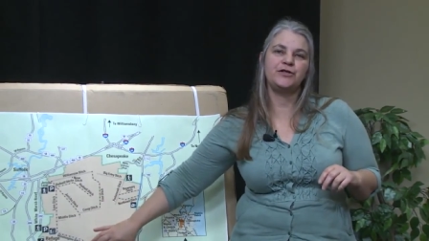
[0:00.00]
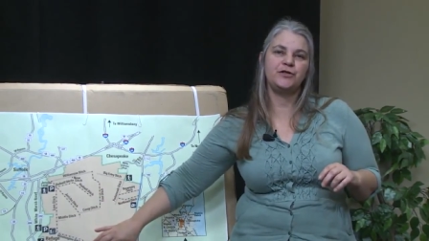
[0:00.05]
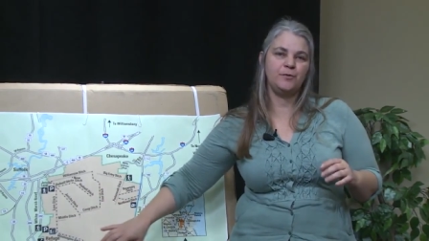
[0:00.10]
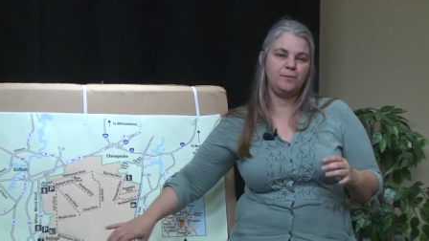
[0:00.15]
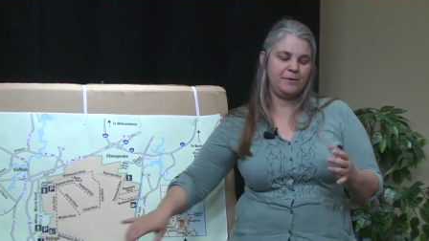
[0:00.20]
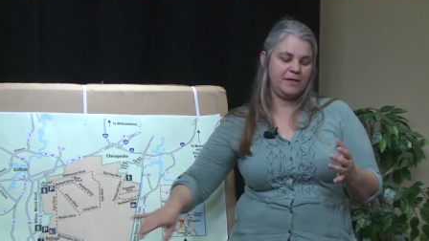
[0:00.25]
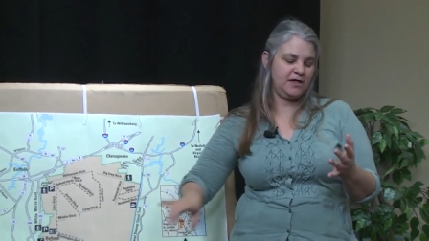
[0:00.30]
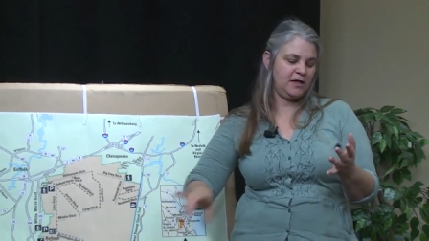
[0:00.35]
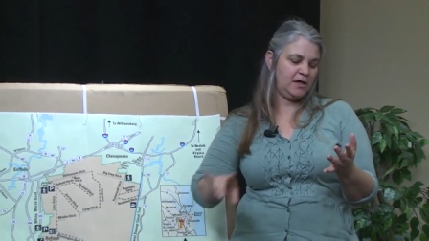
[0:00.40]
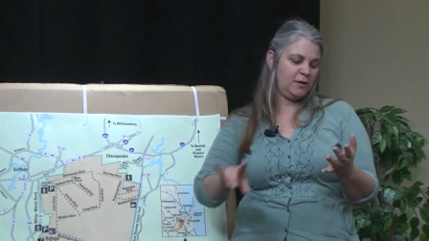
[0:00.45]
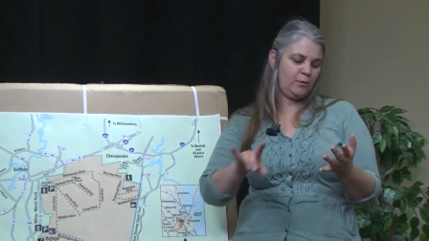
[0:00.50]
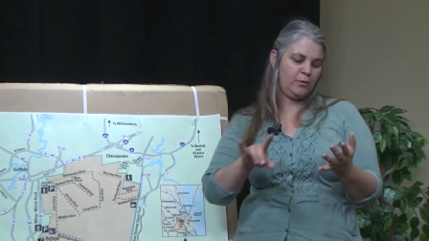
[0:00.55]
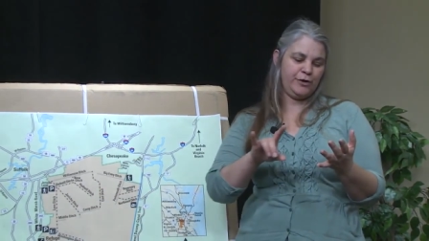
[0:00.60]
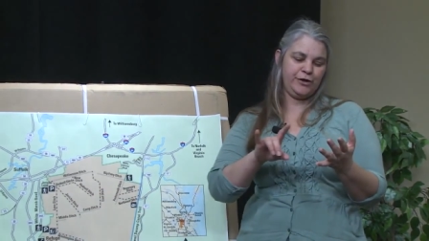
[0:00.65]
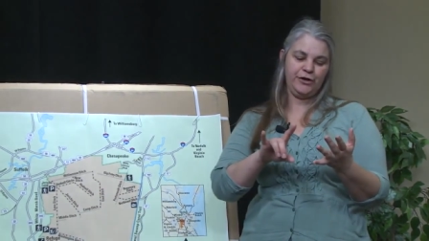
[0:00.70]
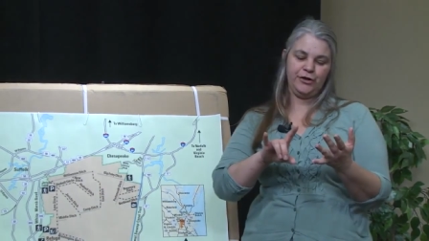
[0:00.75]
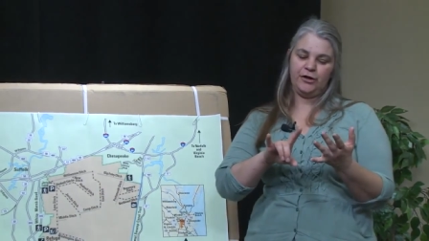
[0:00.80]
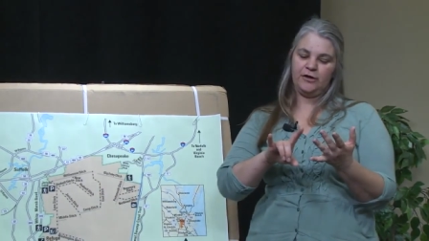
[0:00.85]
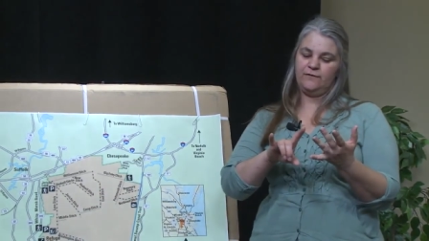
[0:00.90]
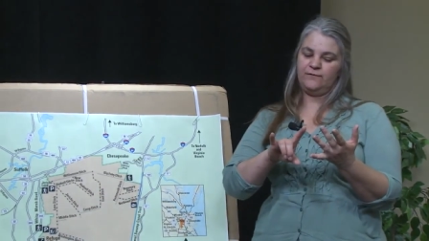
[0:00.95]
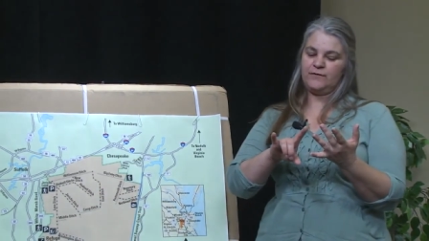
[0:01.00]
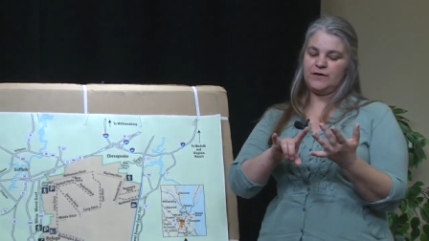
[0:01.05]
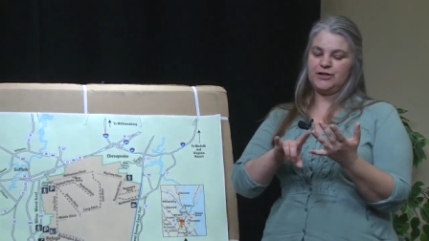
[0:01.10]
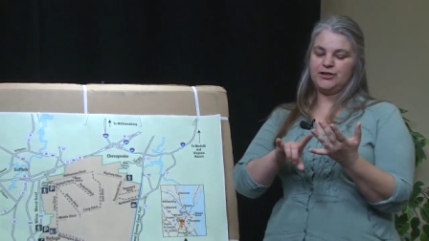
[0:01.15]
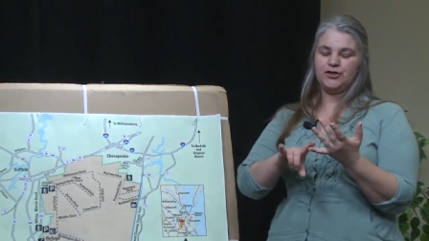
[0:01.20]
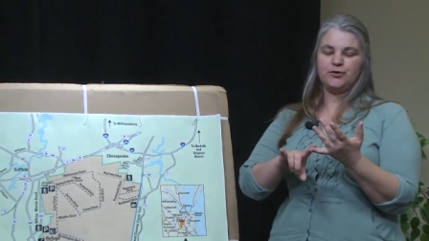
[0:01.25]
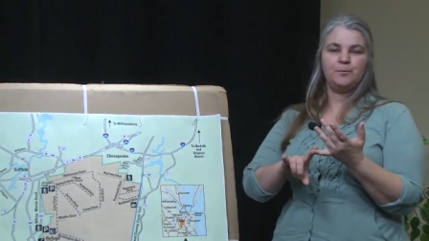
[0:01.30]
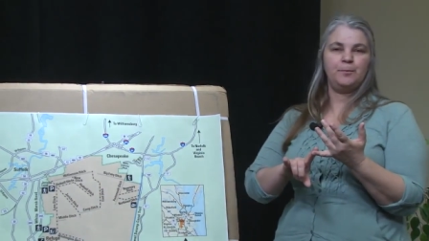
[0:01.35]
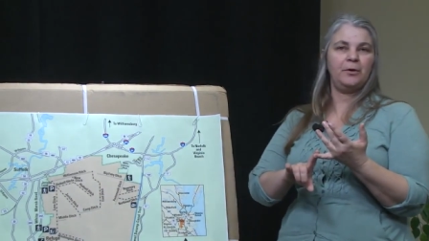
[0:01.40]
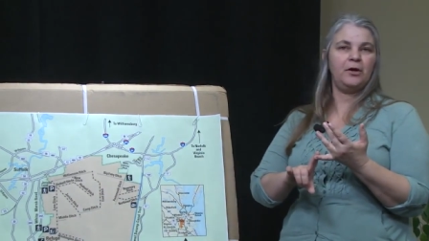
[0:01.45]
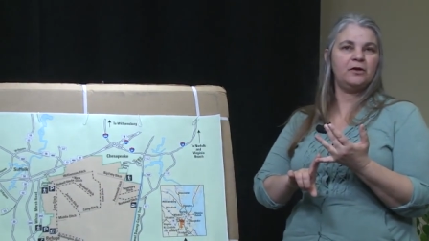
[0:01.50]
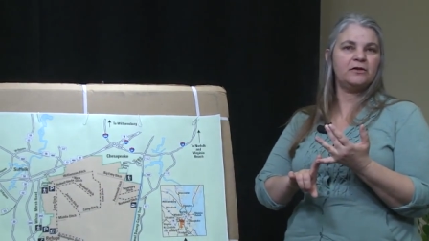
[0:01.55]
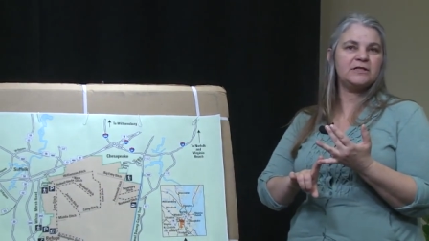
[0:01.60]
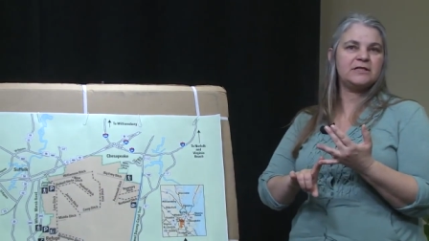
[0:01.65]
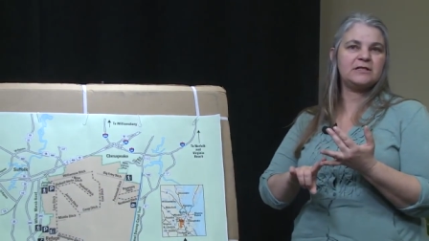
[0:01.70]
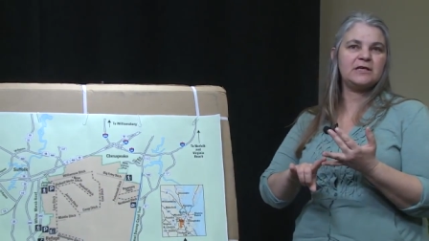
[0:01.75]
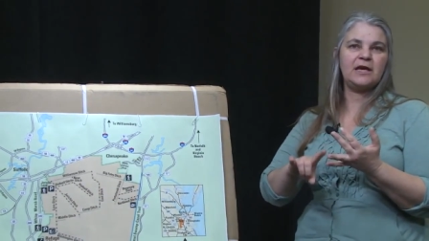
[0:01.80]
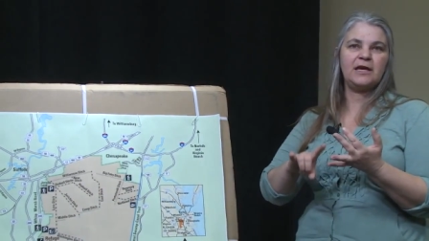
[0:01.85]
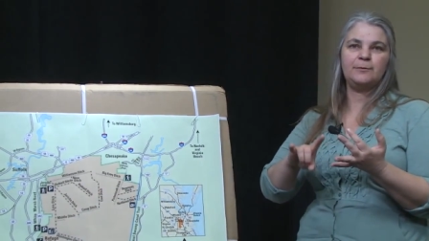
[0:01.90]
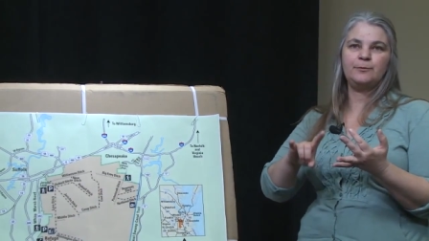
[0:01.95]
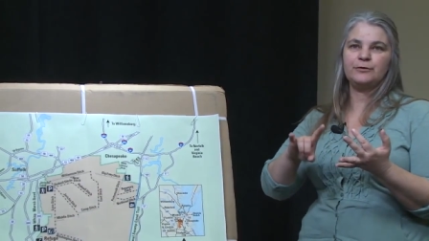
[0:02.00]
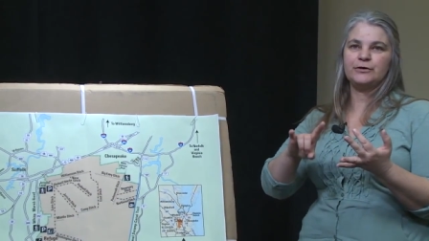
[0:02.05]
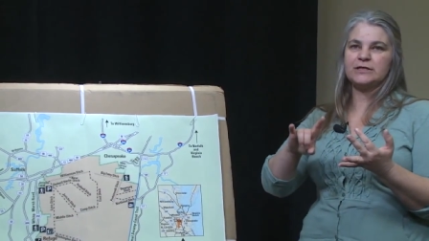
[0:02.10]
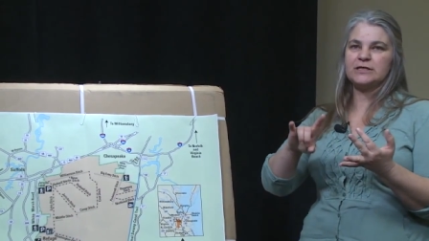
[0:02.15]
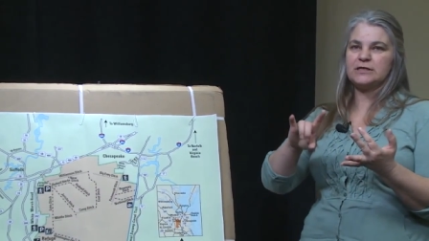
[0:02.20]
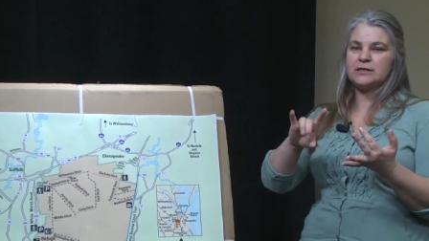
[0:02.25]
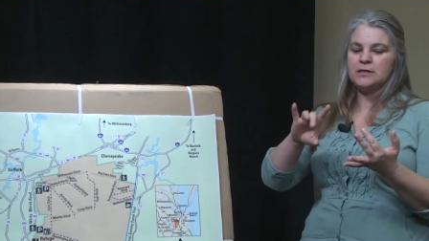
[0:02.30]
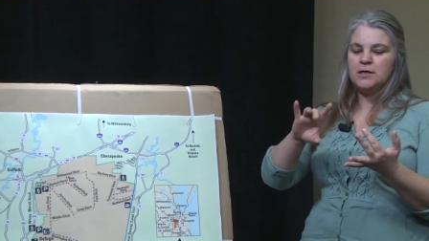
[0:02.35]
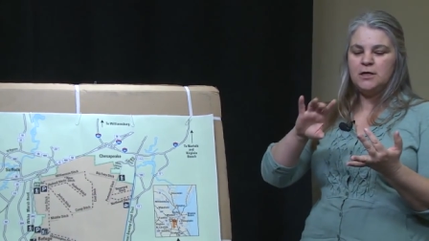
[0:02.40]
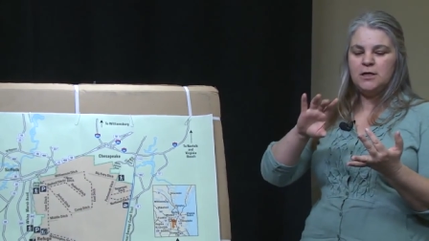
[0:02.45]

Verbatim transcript: to be where you're going to find your bald cypress,